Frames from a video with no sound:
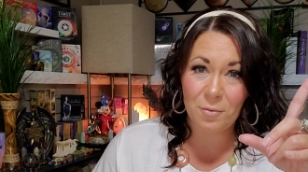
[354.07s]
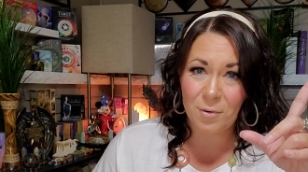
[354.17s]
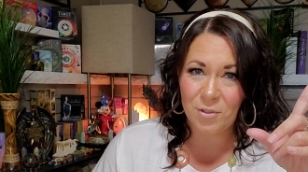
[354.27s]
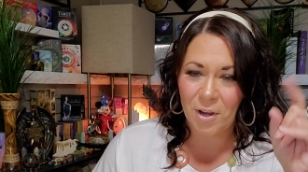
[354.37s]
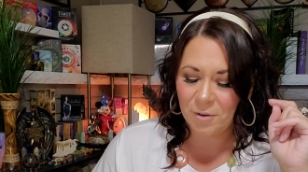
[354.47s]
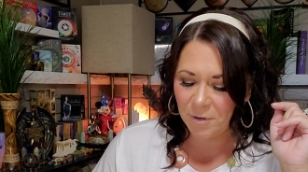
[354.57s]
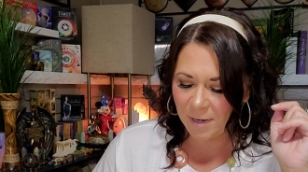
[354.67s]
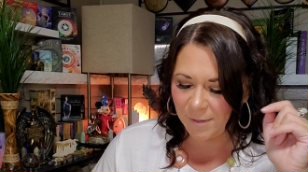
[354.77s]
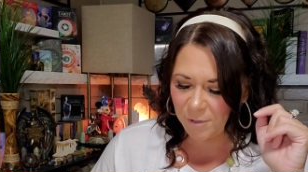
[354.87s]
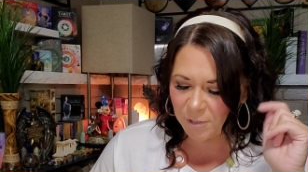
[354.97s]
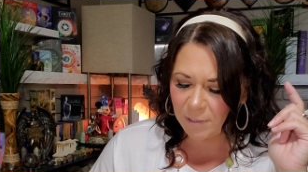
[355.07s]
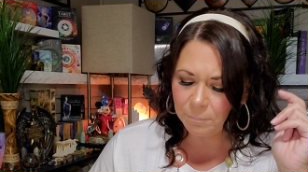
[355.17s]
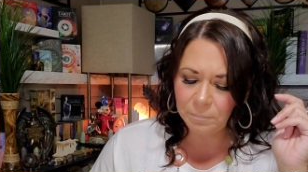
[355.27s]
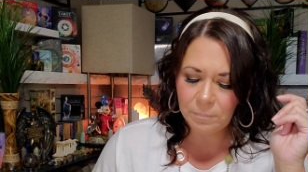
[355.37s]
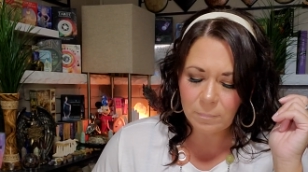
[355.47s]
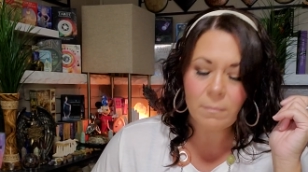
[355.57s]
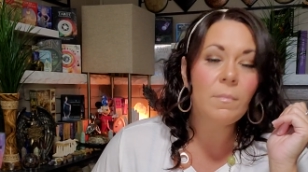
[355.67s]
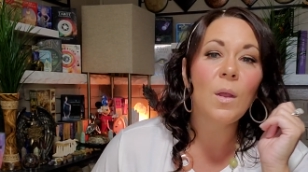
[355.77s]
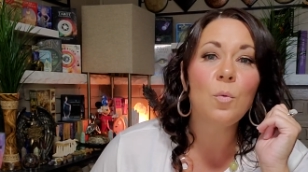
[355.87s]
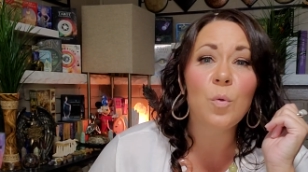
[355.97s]
throat chakra energy,
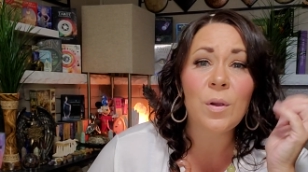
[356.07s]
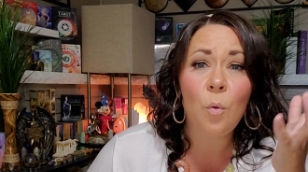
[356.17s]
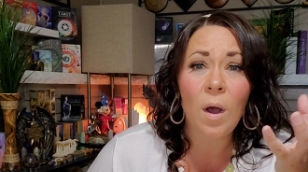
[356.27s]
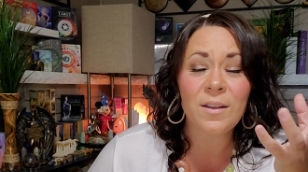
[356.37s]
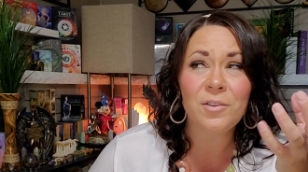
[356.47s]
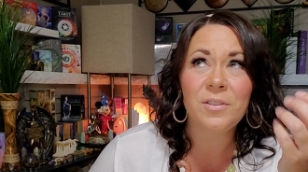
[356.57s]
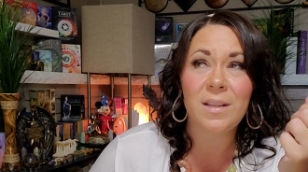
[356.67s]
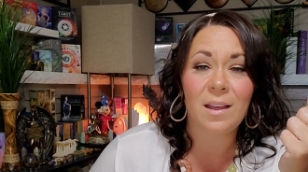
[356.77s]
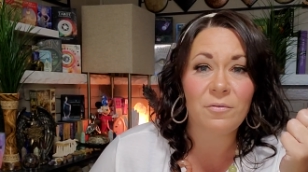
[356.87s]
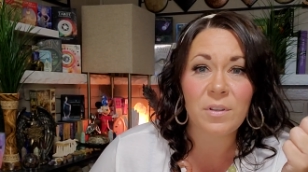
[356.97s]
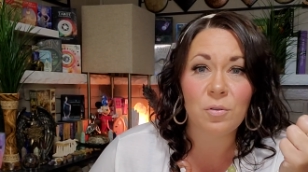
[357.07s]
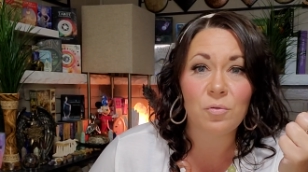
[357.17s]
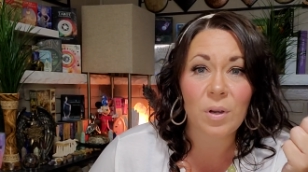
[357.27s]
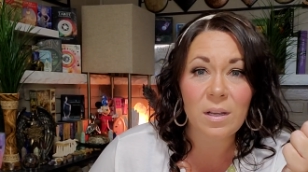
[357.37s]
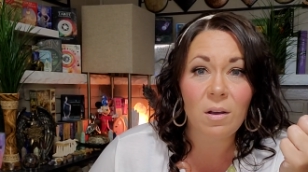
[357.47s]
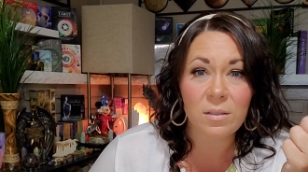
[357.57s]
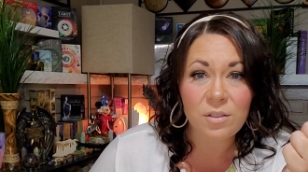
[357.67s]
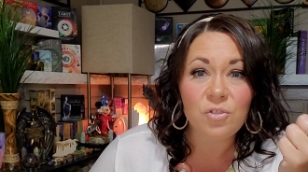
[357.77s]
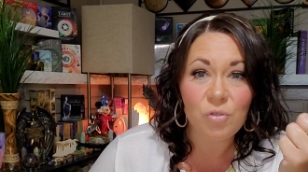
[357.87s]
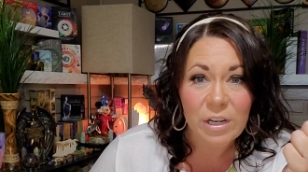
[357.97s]
requires, I feel, great
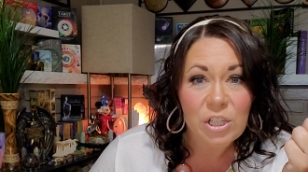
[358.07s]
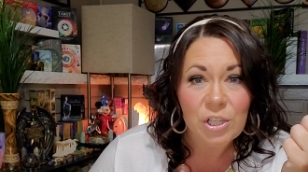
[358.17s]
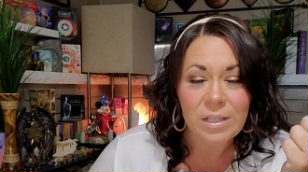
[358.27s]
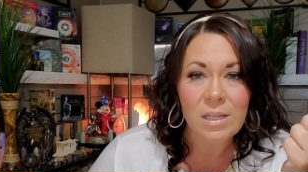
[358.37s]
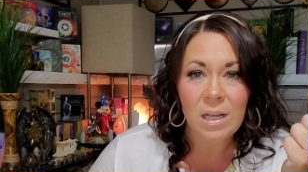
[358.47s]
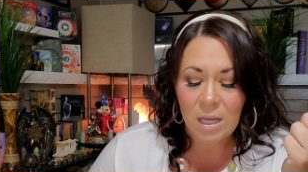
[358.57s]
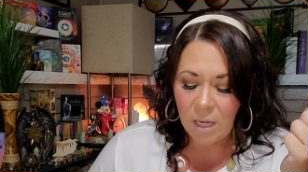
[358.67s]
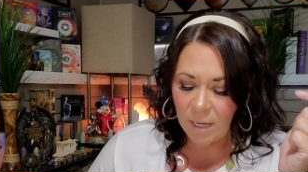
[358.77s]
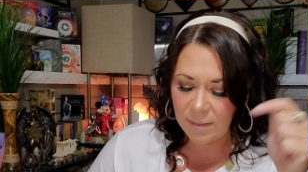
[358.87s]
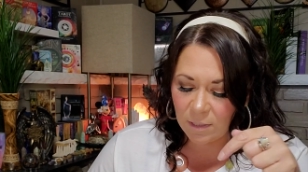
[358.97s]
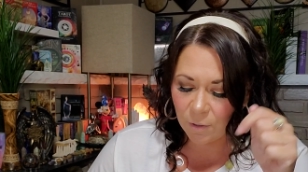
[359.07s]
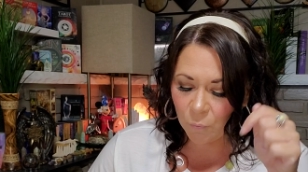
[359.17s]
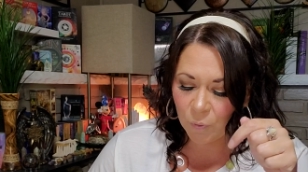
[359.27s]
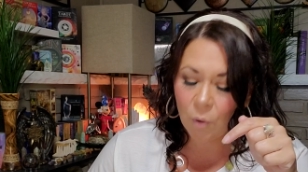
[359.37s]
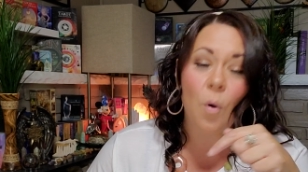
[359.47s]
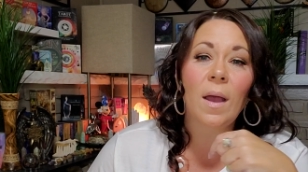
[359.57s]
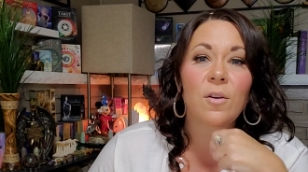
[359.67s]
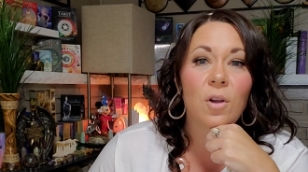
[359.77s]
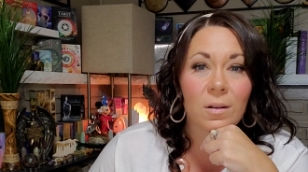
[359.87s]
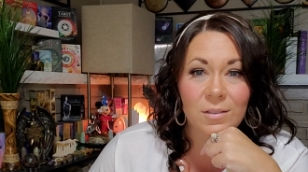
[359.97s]
concentration. It's going to
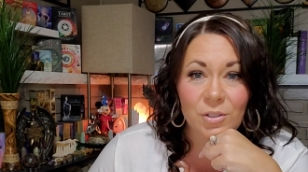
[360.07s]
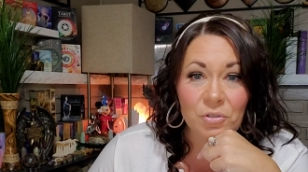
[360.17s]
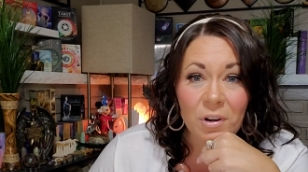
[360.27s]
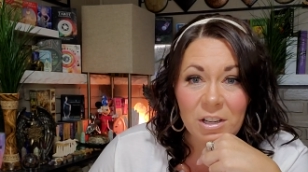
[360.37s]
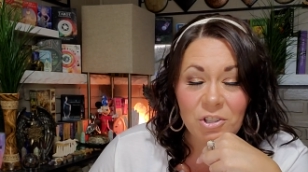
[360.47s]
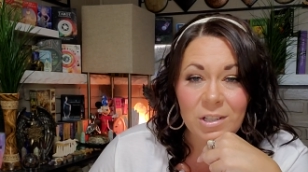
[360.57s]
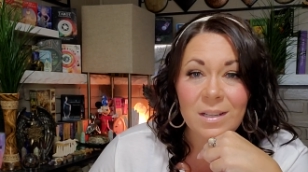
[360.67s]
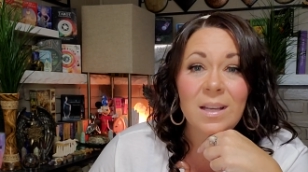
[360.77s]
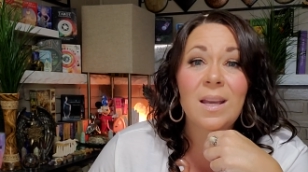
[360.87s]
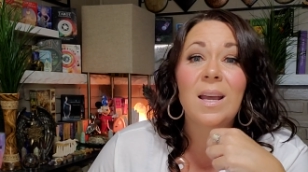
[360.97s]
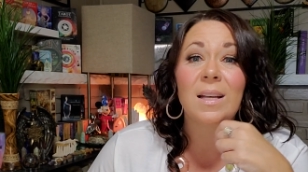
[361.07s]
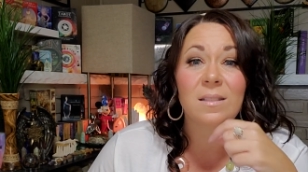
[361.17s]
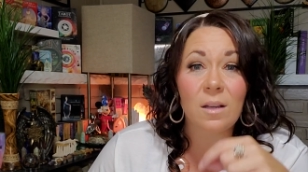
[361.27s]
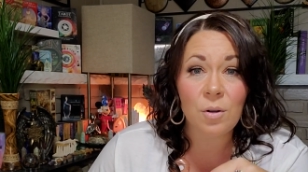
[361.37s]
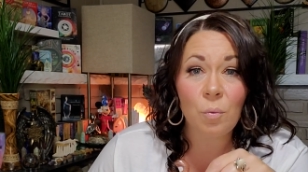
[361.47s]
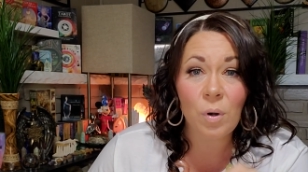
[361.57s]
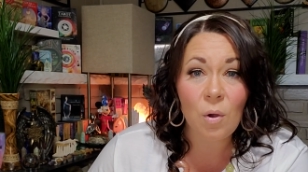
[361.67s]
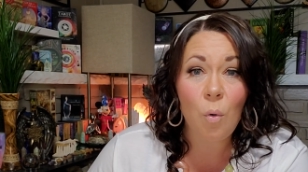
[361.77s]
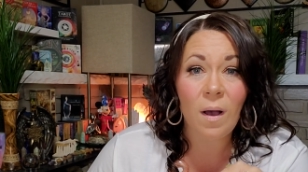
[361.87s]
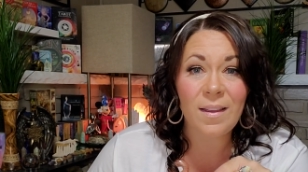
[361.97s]
require concentration. It's going to
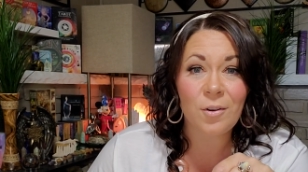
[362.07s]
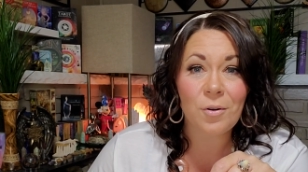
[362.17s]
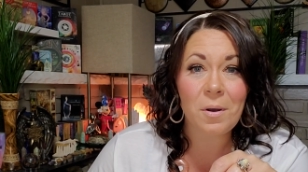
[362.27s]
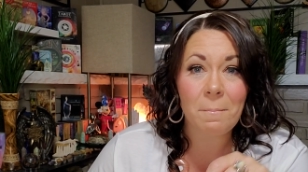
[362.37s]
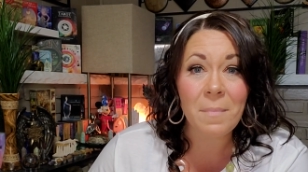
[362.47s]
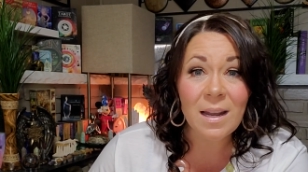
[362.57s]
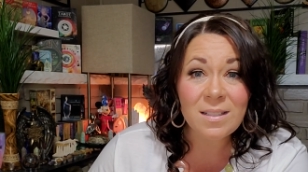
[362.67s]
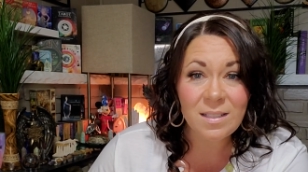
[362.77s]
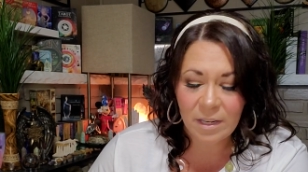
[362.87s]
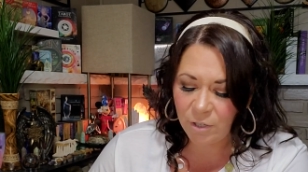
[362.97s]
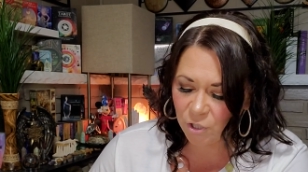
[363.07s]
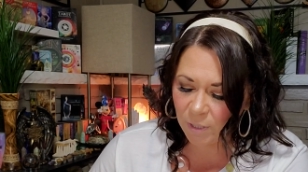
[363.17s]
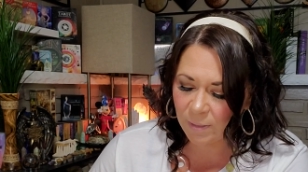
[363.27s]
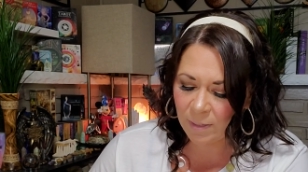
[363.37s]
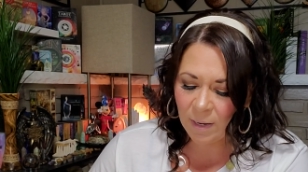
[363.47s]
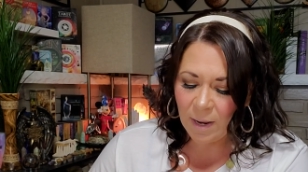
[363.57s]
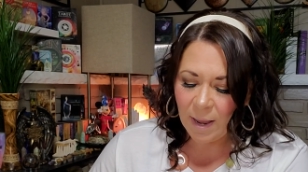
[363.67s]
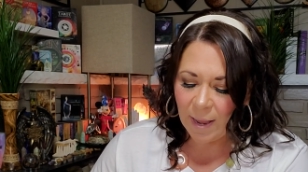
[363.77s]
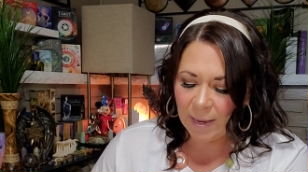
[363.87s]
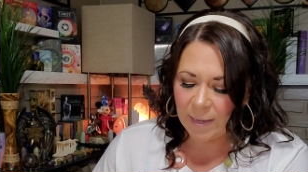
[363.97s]
require meditation.
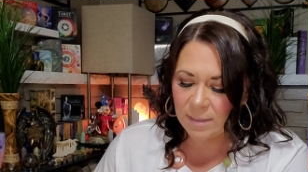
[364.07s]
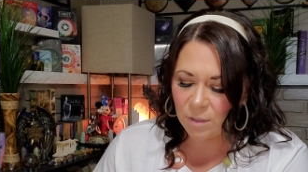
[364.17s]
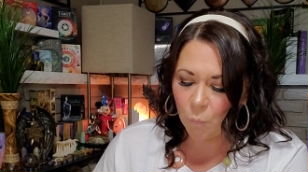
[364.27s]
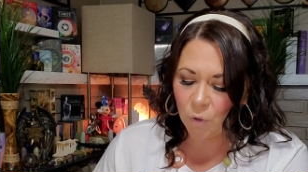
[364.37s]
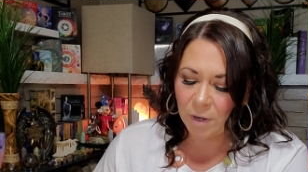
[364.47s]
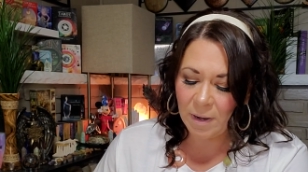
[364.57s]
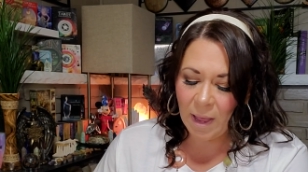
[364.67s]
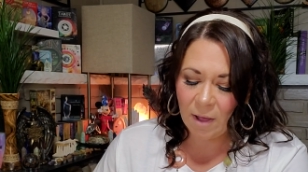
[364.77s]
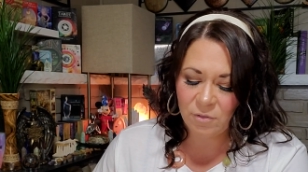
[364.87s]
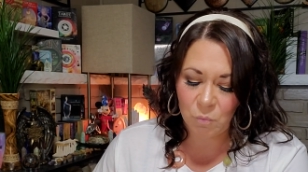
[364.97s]
And we're going to have